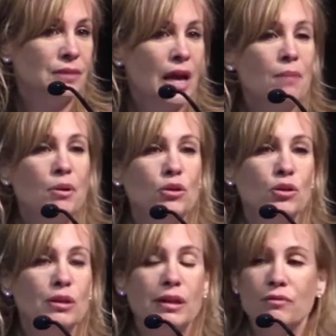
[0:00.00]
How
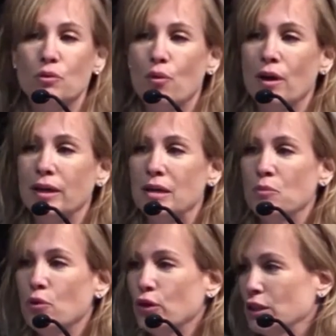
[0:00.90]
about if you want a
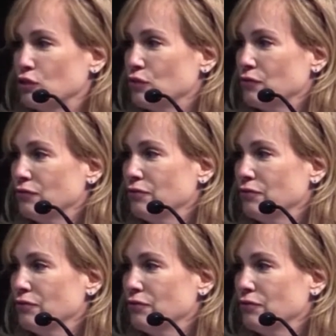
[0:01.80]
mortgage?